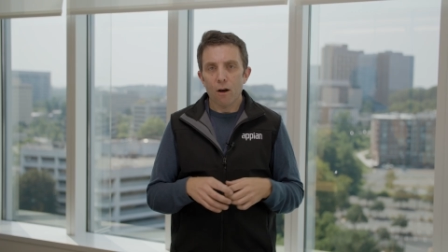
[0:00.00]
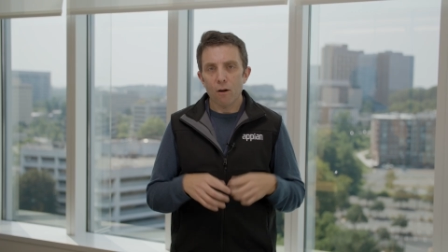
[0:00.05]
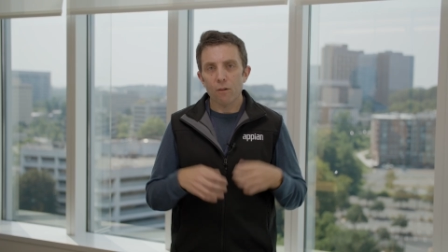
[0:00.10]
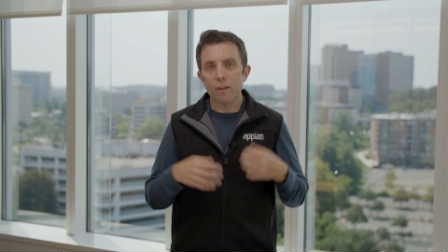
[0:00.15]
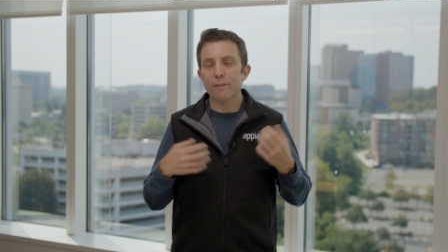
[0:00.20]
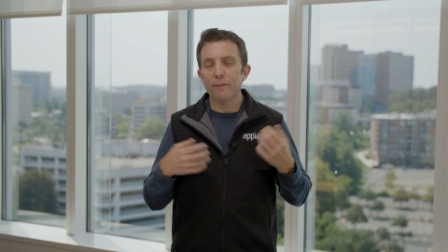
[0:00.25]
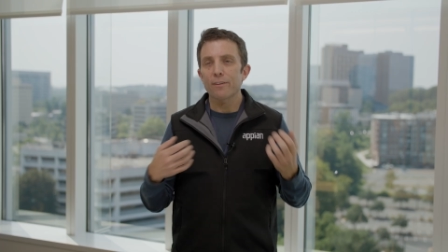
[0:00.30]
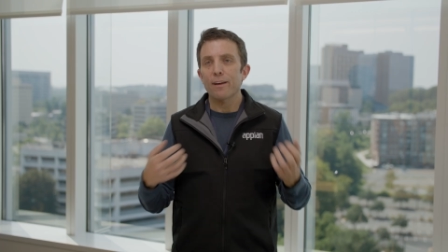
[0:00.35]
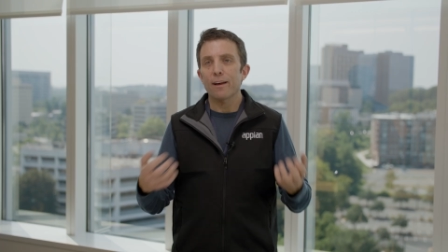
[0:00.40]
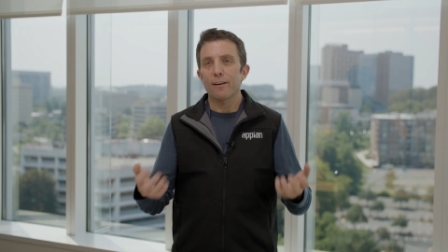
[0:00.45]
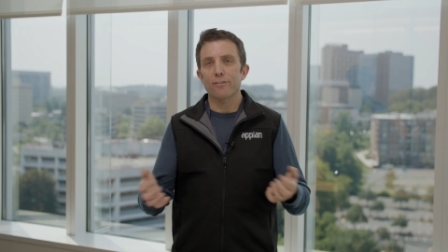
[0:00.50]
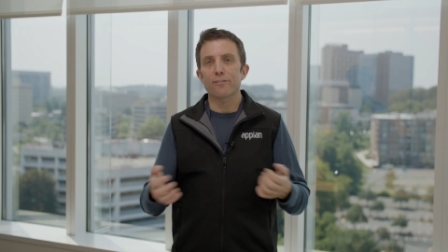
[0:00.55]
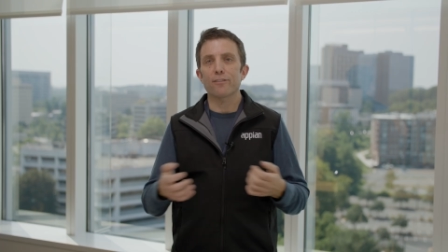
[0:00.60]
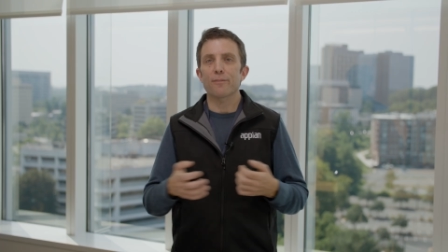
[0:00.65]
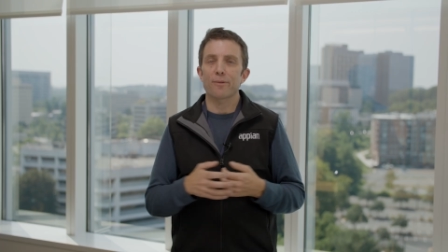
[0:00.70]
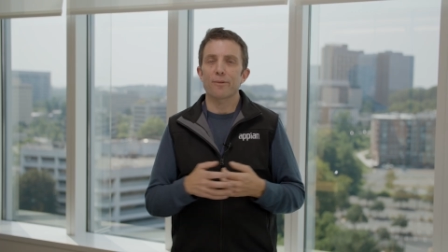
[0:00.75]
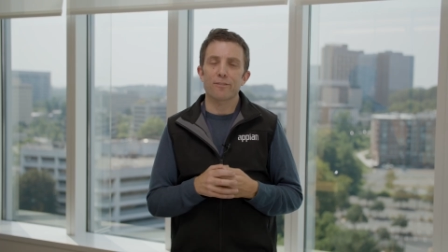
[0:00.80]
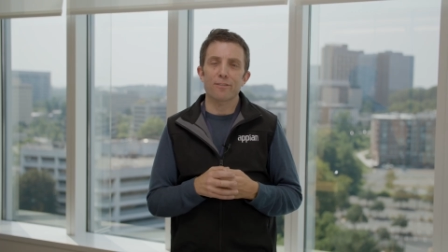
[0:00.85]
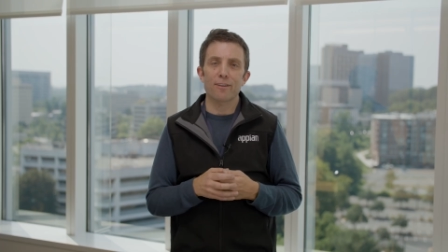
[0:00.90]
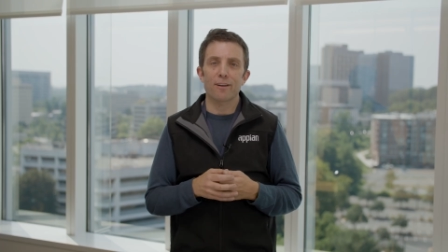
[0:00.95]
I'll have
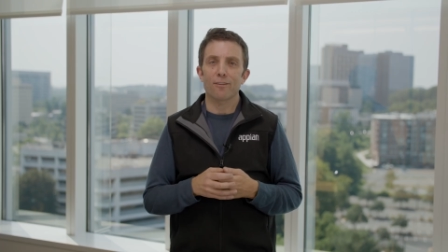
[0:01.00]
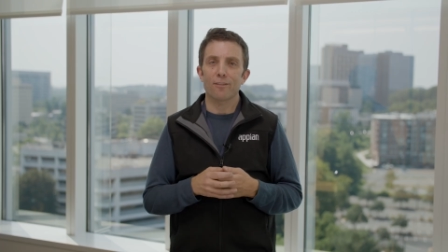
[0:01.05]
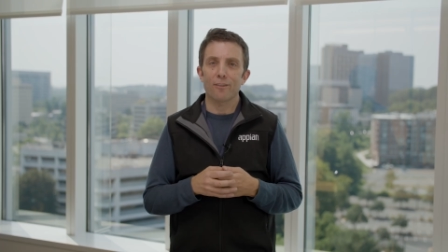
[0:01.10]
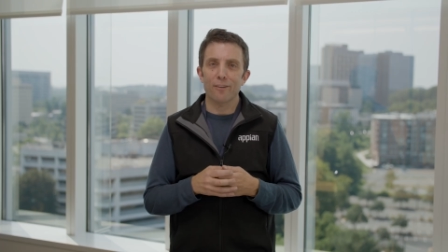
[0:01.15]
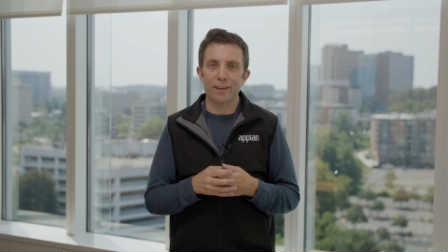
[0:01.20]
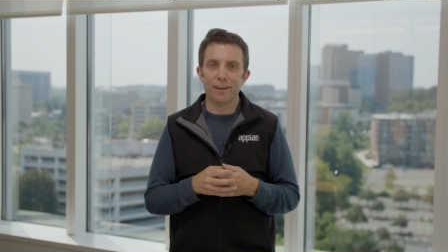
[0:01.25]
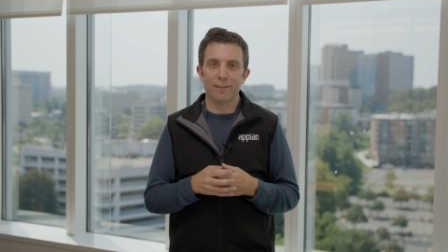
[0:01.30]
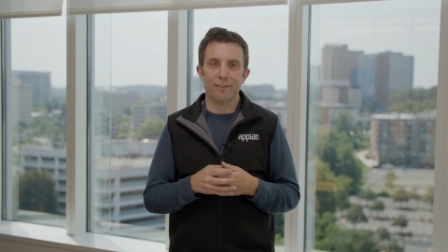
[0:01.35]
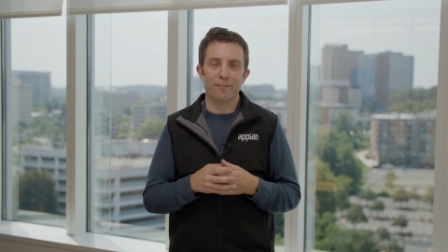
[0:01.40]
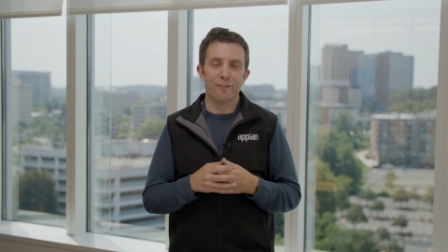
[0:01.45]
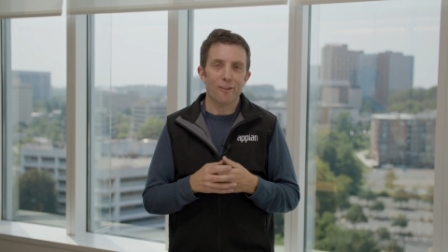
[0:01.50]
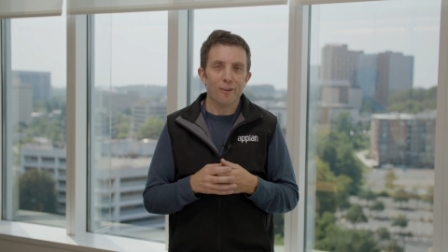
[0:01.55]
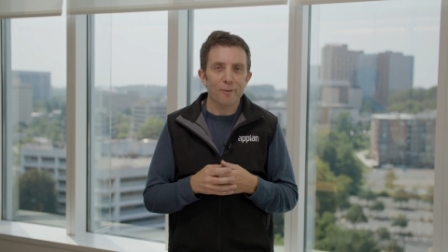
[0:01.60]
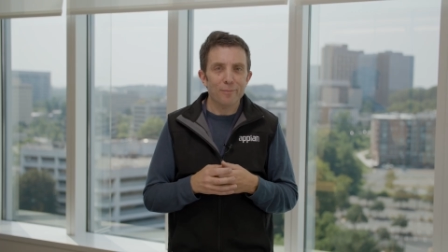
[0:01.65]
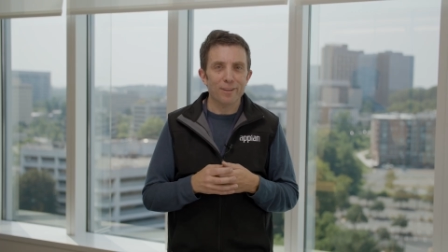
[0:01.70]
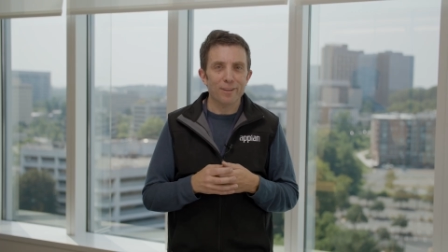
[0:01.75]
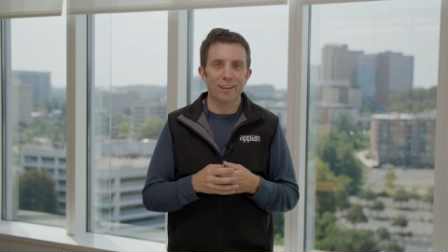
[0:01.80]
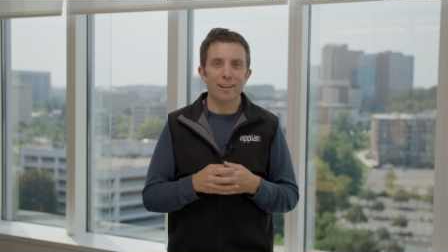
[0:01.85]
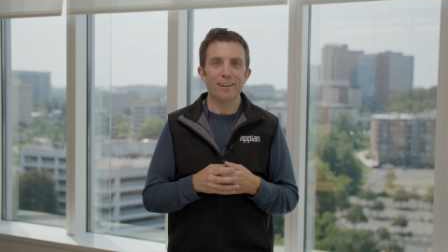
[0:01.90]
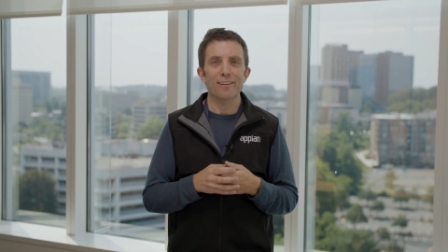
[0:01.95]
customers that'll look at the
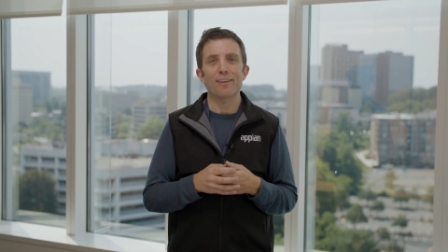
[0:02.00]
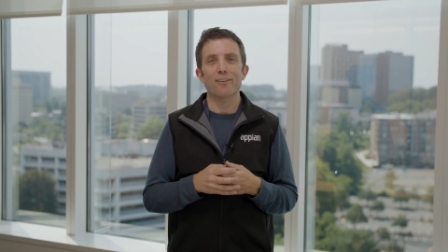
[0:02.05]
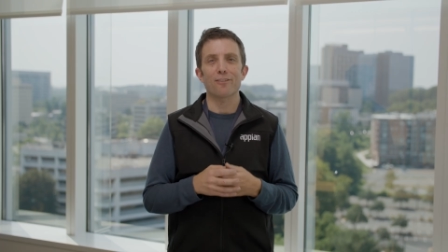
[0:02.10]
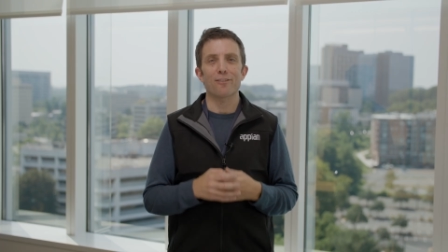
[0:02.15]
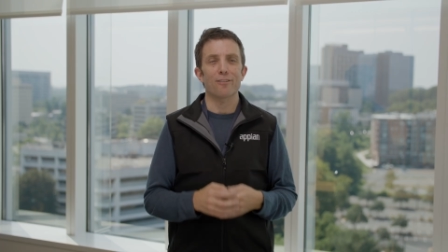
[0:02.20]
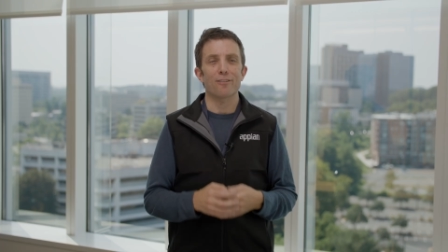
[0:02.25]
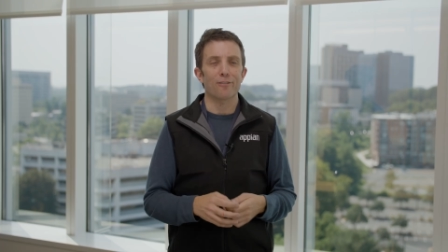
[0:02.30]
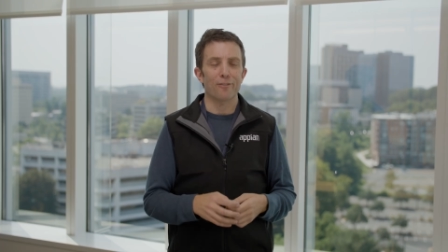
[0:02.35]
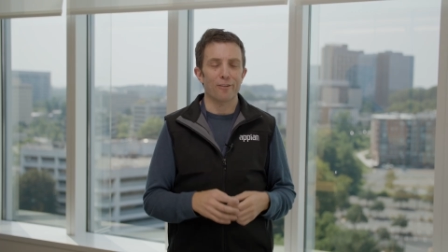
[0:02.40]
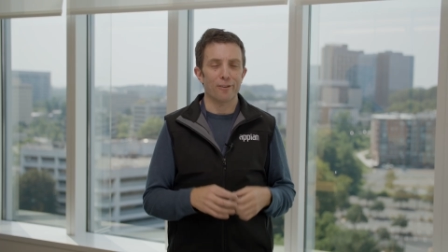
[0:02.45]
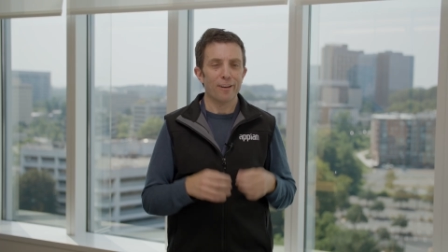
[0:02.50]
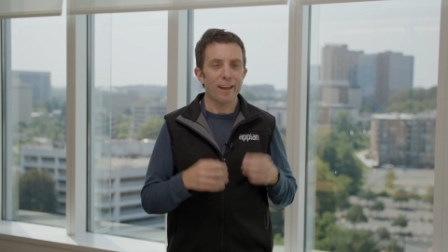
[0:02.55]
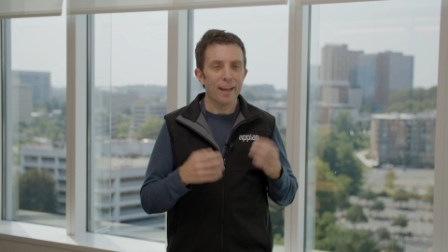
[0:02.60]
terms and conditions for